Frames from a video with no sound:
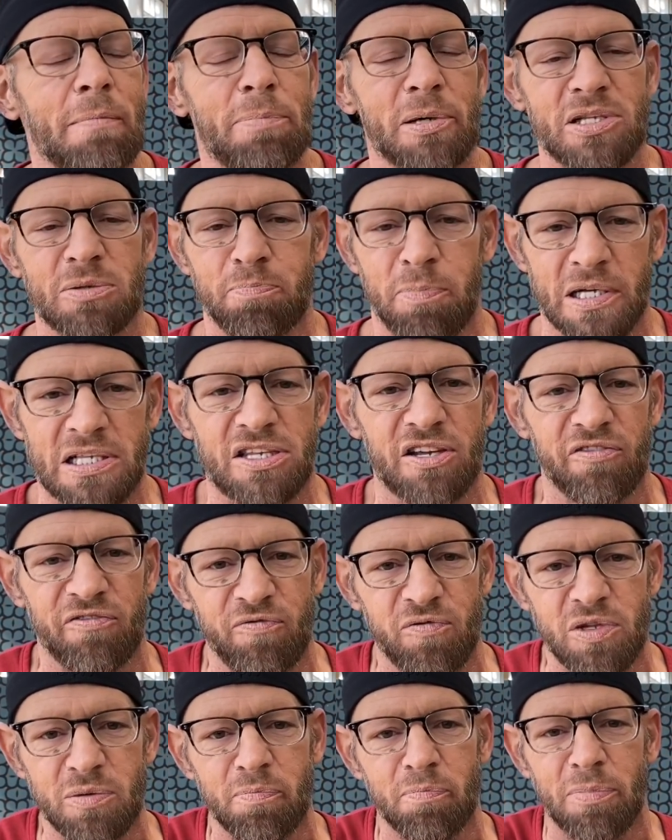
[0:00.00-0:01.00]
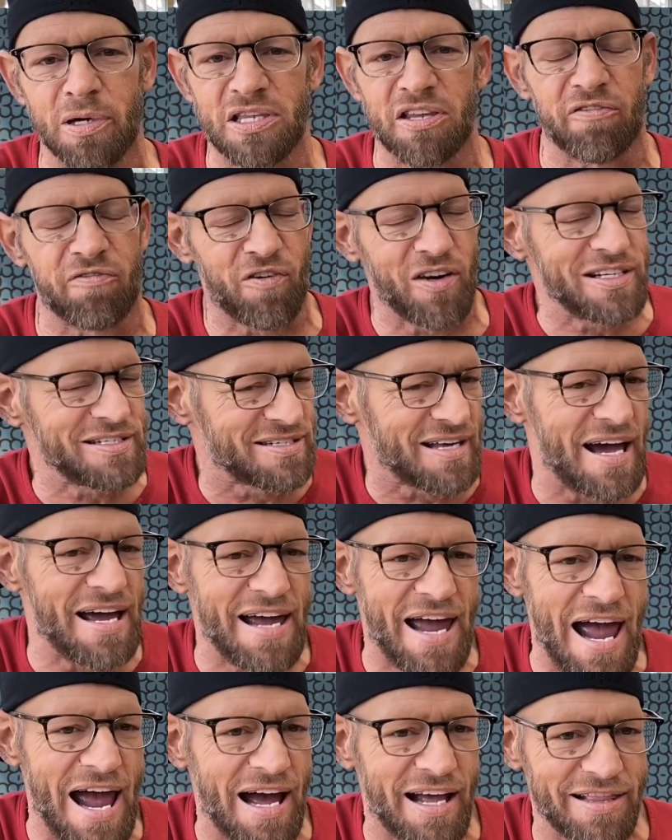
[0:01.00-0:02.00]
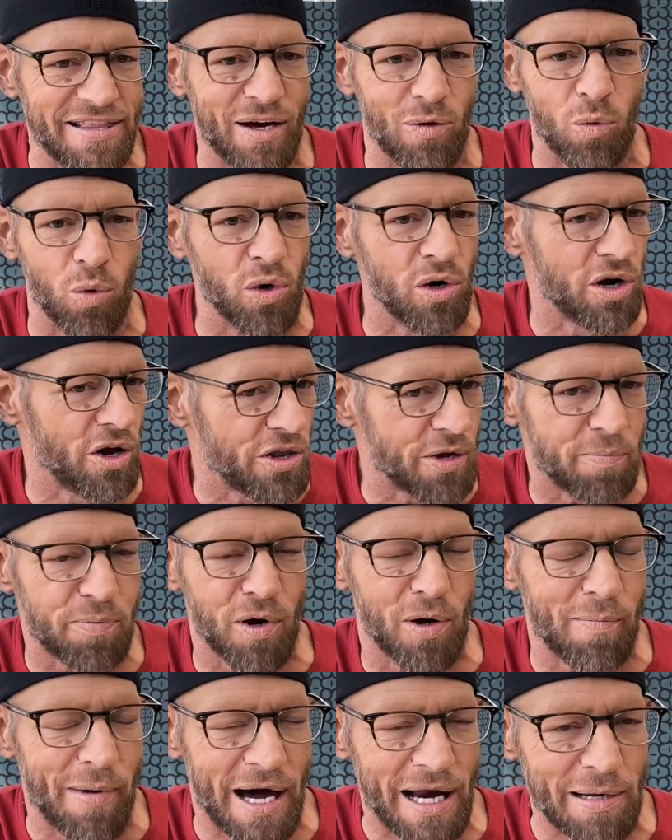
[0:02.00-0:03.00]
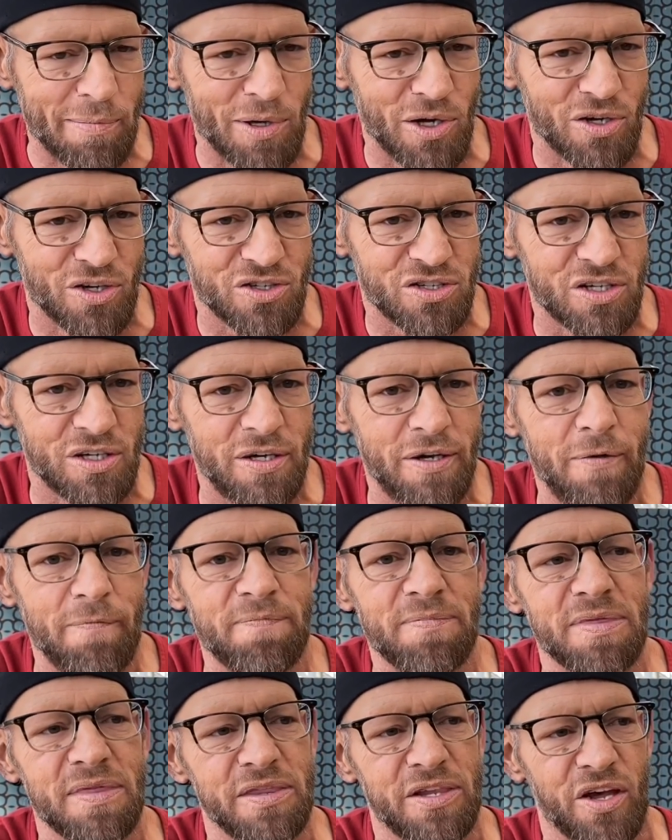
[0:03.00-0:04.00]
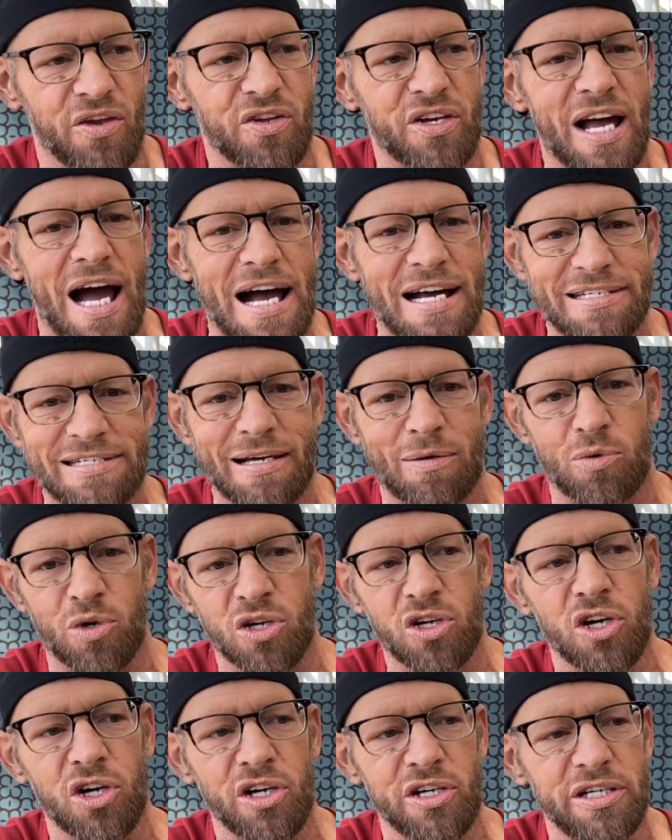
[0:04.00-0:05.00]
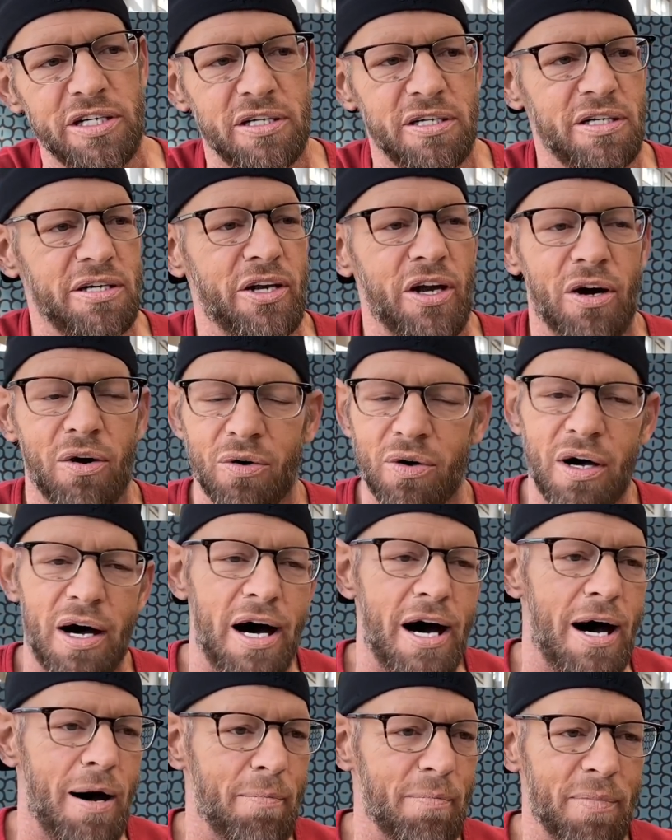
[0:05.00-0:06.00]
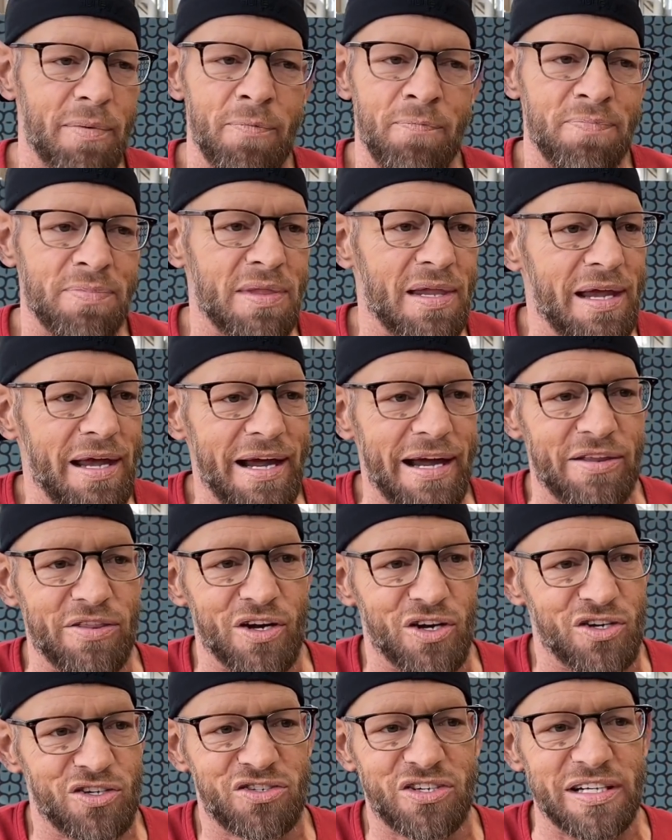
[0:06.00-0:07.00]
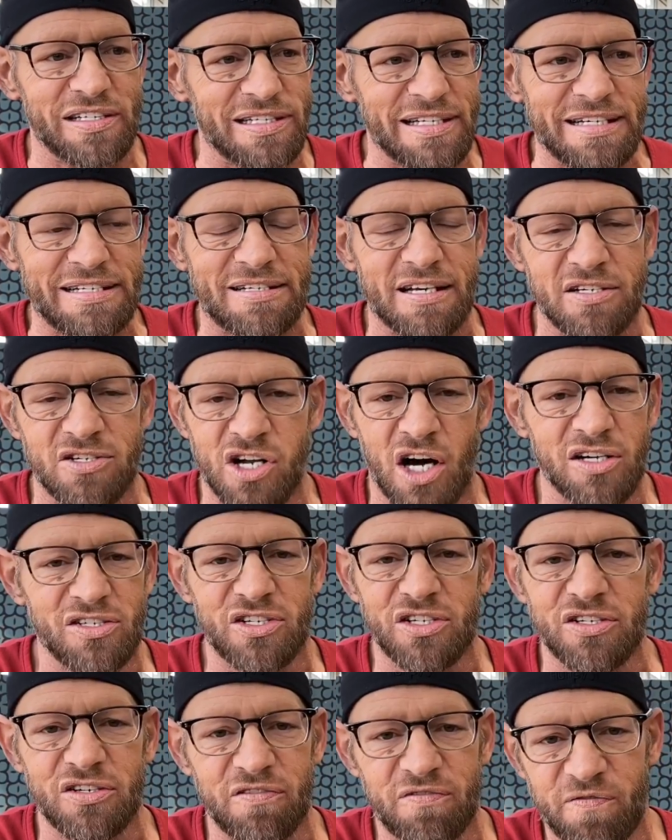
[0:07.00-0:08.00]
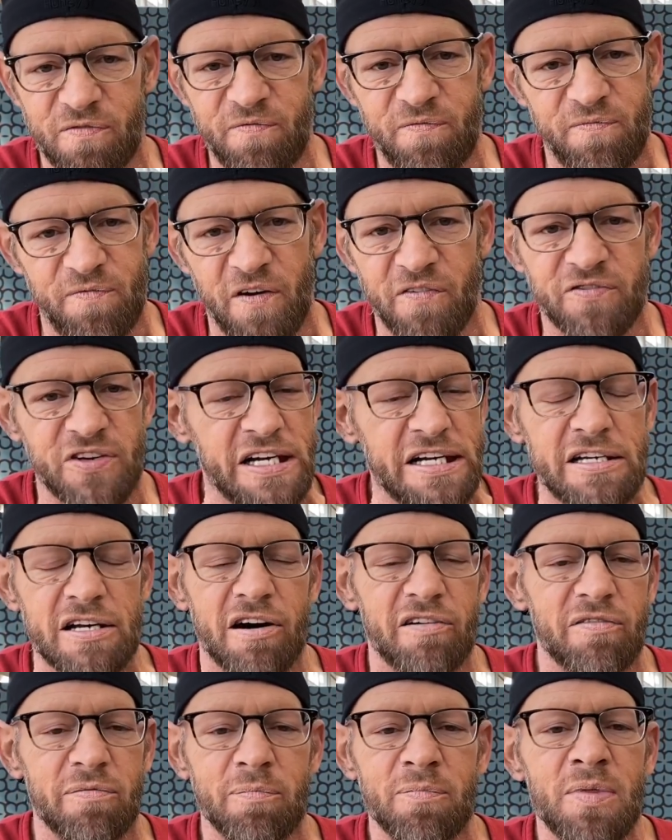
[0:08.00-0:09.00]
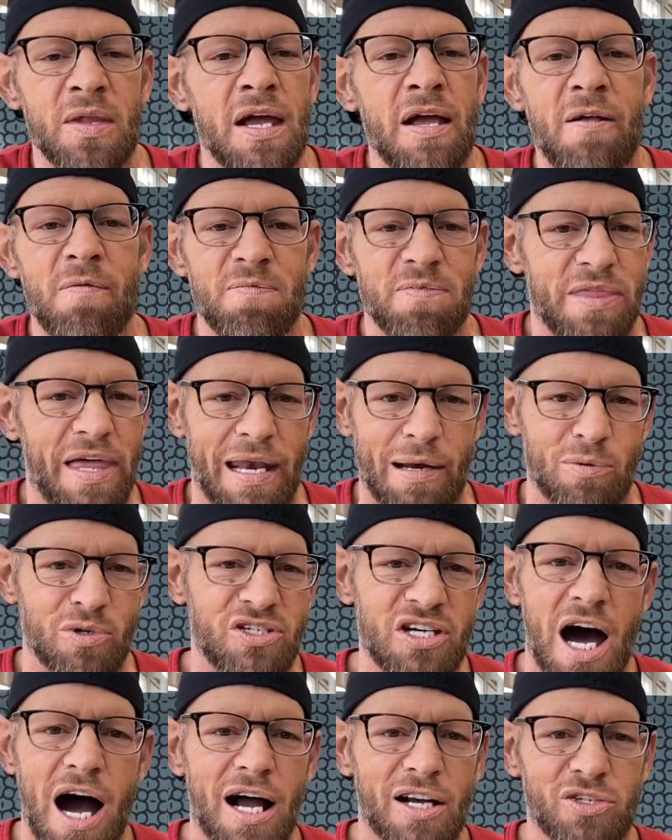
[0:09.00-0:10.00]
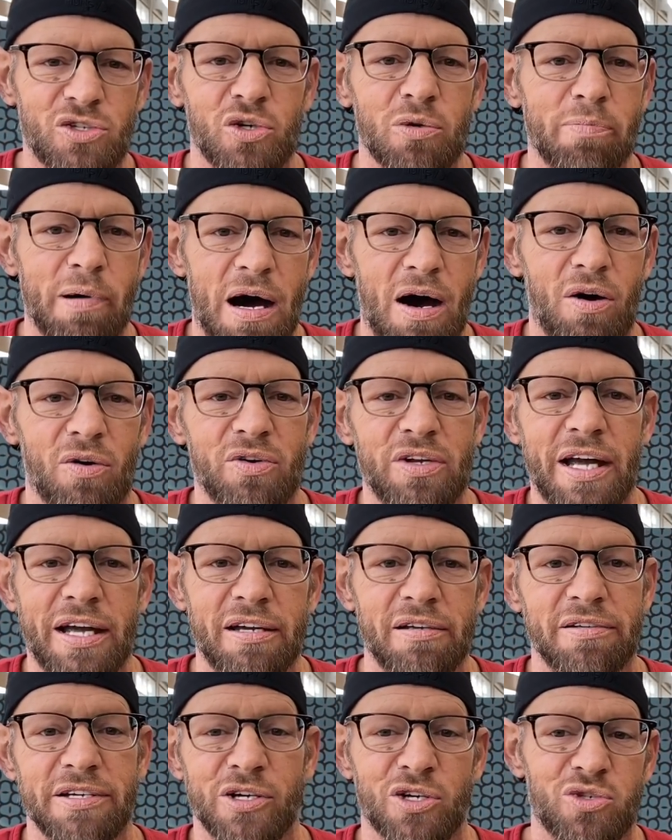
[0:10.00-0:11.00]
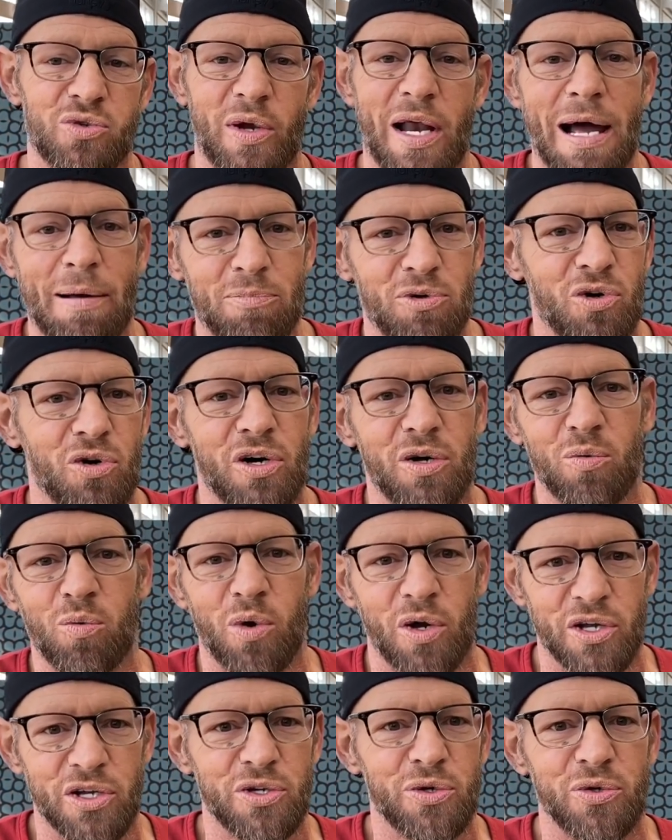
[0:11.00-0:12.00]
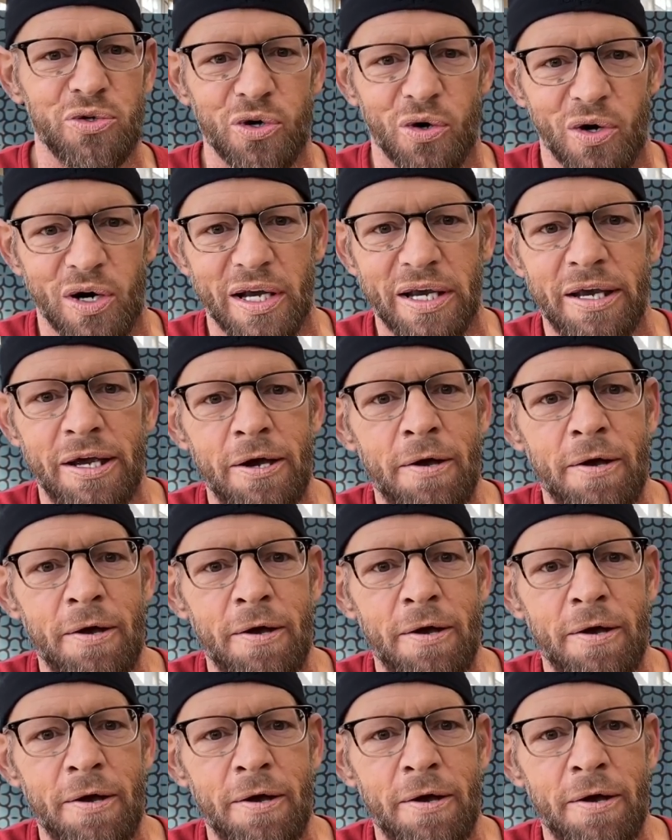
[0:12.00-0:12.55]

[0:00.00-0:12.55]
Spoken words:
But the friends I had that were other pro bodybuilders, the other guys that were good, you know, and there's at least a dozen, 15 of them that I would talk to about, hey, here's what I'm doing, what are you doing?